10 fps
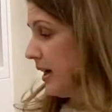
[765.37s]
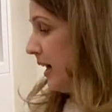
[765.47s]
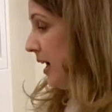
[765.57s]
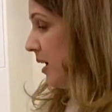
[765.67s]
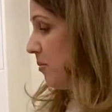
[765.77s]

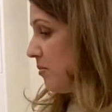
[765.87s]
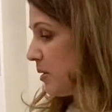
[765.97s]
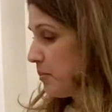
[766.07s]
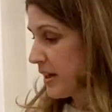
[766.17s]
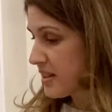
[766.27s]

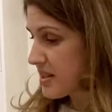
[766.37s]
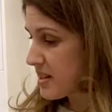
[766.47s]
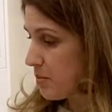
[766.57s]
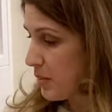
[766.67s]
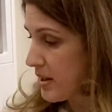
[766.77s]
But it's as
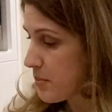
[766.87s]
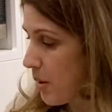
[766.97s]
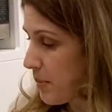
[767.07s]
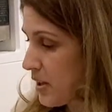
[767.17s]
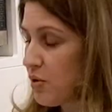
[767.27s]
simple as
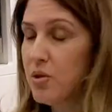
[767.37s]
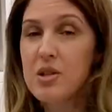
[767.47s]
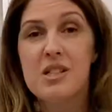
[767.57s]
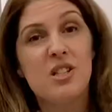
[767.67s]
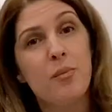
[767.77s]
popping your
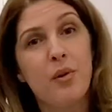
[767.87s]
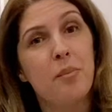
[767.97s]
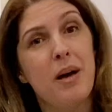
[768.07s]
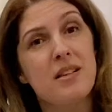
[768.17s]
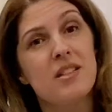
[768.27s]
simmering
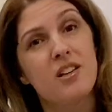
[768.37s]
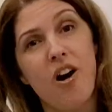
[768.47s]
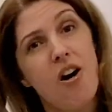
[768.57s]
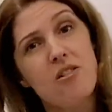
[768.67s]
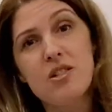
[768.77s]
basket
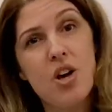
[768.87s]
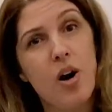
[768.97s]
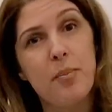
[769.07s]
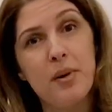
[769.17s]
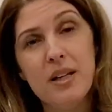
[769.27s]
on
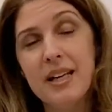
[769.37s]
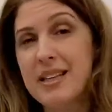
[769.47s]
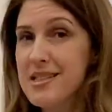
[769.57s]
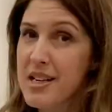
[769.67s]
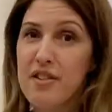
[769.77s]
top
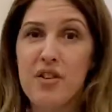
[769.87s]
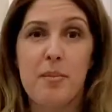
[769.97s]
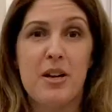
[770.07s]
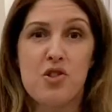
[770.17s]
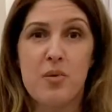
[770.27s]
instead of your
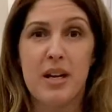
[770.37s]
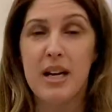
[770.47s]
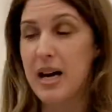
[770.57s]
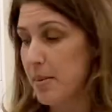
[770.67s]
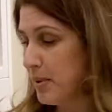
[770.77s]
measuring
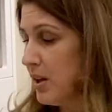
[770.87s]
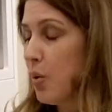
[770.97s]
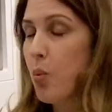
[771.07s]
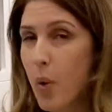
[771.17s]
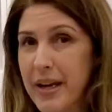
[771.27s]
cup
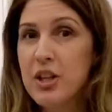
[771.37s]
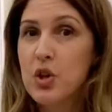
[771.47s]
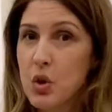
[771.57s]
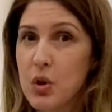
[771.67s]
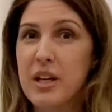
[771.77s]
when you're
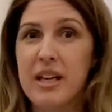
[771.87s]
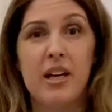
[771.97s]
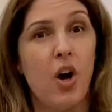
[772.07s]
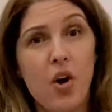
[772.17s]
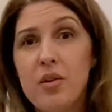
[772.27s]
cooking,
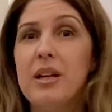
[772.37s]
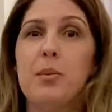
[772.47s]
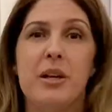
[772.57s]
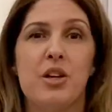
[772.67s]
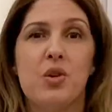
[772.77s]
and only
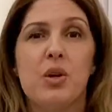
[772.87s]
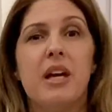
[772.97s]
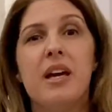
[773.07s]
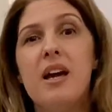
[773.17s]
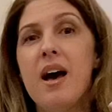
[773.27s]
when you're
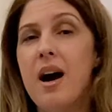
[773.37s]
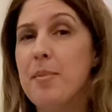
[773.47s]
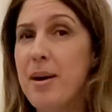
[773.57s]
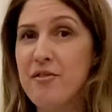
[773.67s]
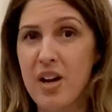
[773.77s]
cooking
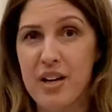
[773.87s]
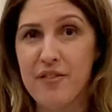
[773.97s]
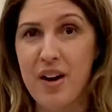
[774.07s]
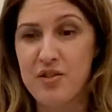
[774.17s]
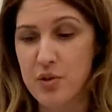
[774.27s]
above
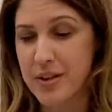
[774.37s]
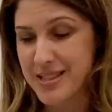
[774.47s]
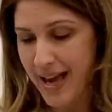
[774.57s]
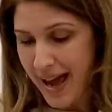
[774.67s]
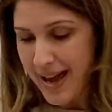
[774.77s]
95 degrees,
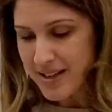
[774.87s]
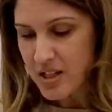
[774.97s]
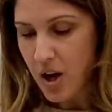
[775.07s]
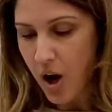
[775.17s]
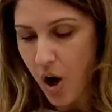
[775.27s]
and
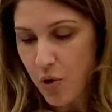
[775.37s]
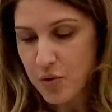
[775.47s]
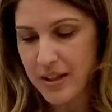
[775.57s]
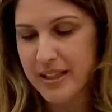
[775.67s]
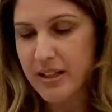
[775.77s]

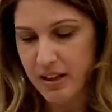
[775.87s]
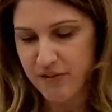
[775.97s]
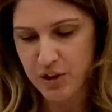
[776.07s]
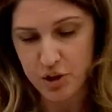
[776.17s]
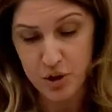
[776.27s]
only if
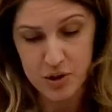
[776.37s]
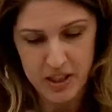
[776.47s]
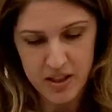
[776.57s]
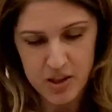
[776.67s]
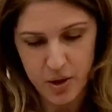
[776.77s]
you're
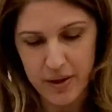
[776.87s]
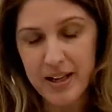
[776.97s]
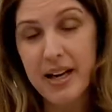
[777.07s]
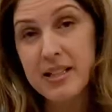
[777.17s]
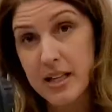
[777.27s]
using,
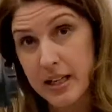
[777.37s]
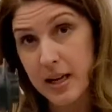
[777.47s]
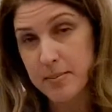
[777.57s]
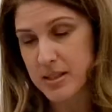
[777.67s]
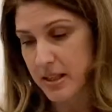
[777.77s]
a
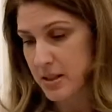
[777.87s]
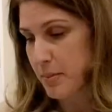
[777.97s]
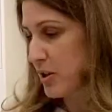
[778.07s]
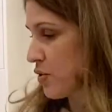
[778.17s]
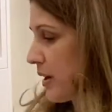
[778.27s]
TM6
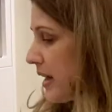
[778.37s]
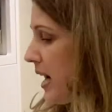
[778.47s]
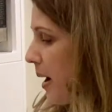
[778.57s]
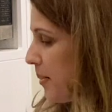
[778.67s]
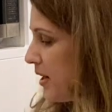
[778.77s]
measuring cup.